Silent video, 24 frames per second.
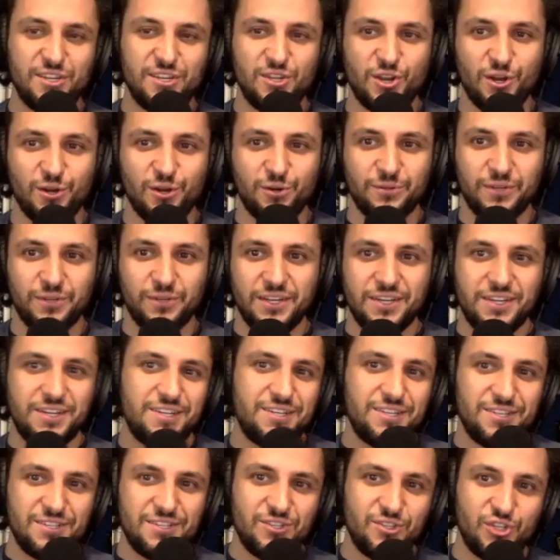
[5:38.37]
you know,
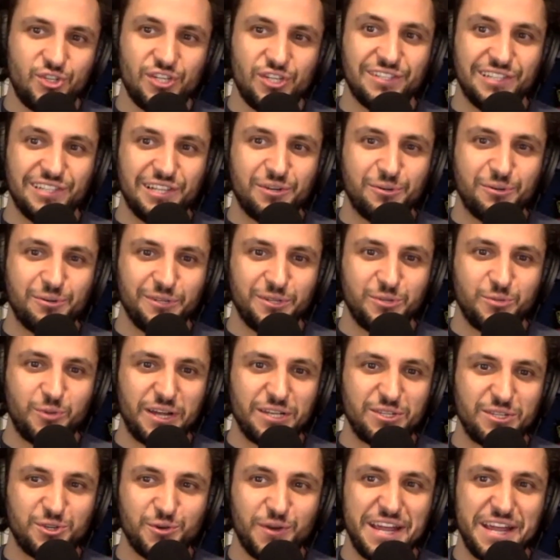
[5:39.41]
she's literally
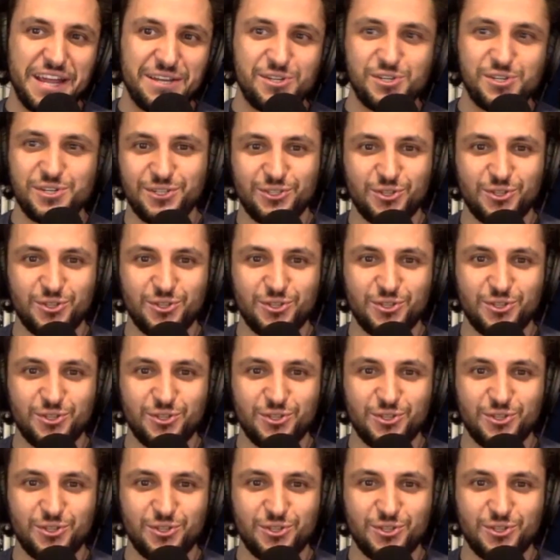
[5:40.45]
twice your age.